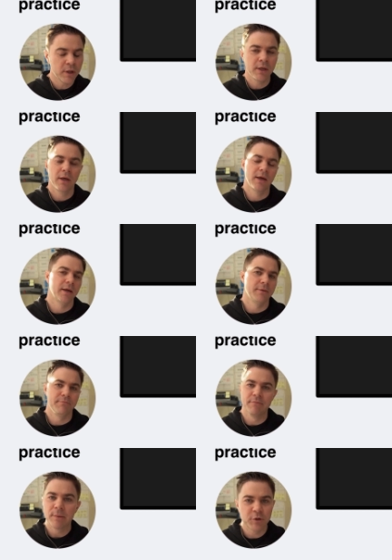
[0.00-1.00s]
uh,
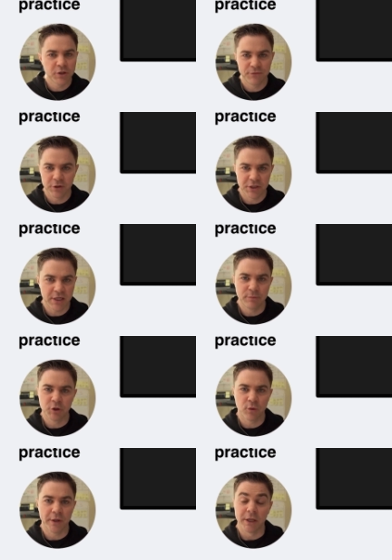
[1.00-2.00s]
members of your team
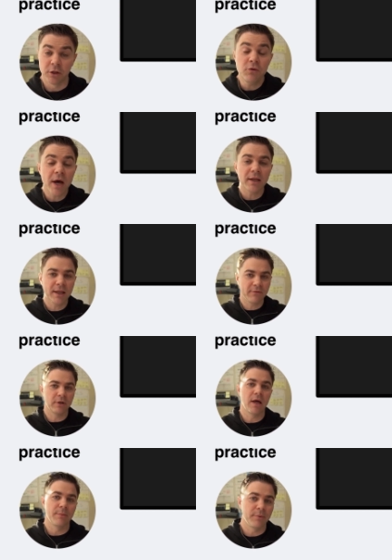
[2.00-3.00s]
joining you got to level
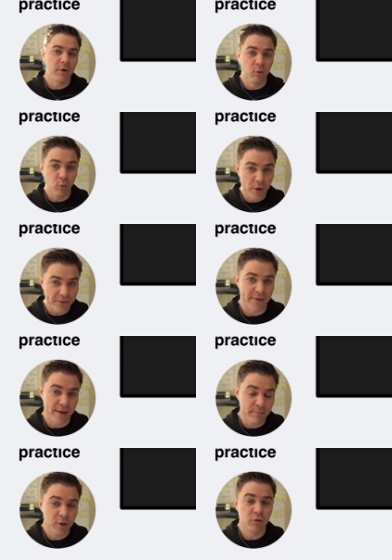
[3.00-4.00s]
up with
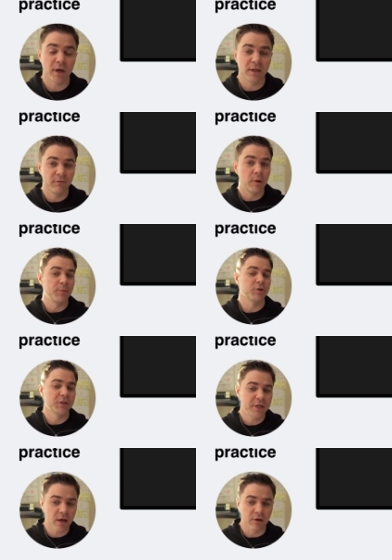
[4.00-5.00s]
them you got to level up
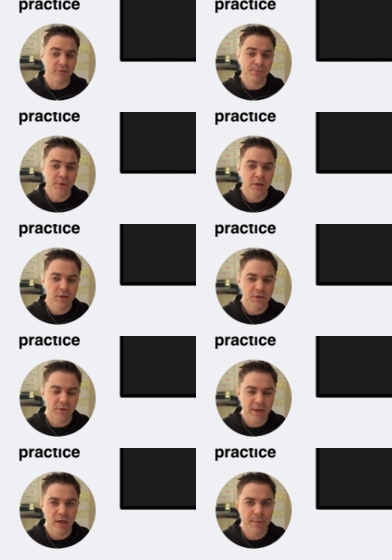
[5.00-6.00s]
yourself so
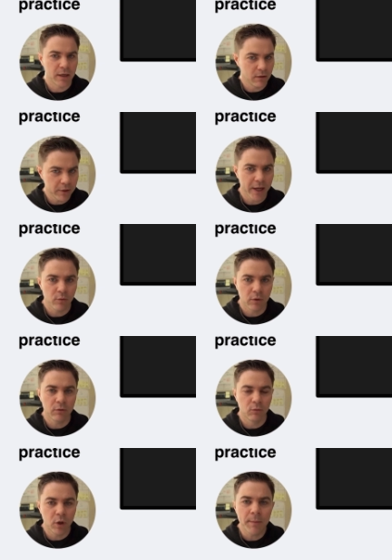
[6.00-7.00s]
thinking about okay well
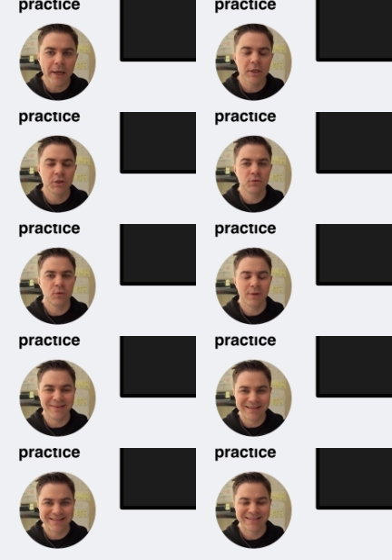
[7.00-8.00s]
what am i going to do
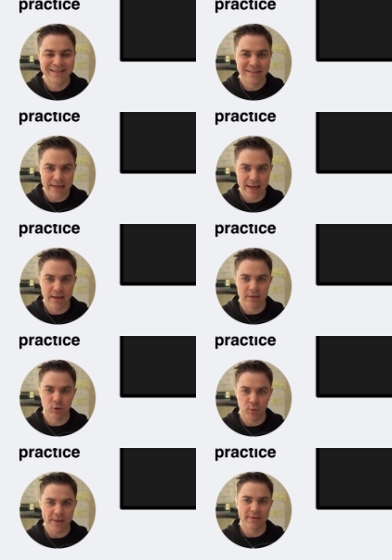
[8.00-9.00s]
this day, this
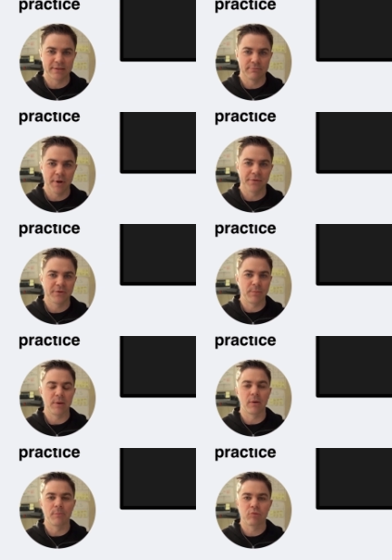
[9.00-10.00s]
week, this month to be able
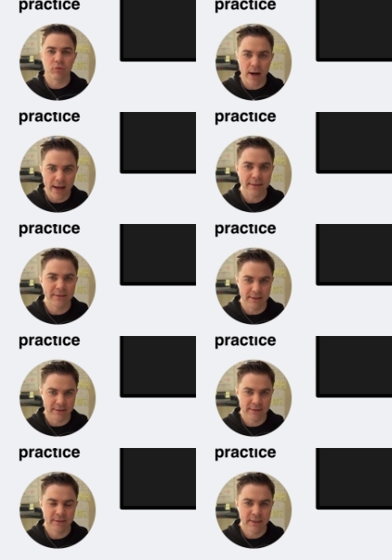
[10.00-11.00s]
to
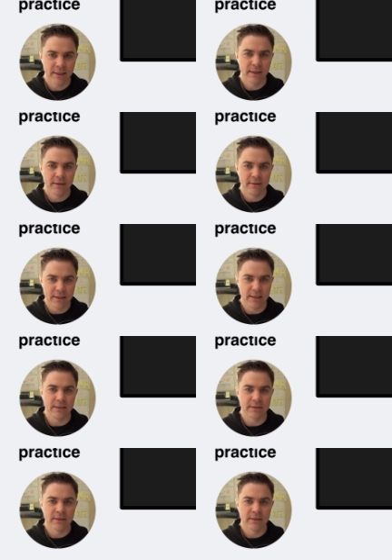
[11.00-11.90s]
practice these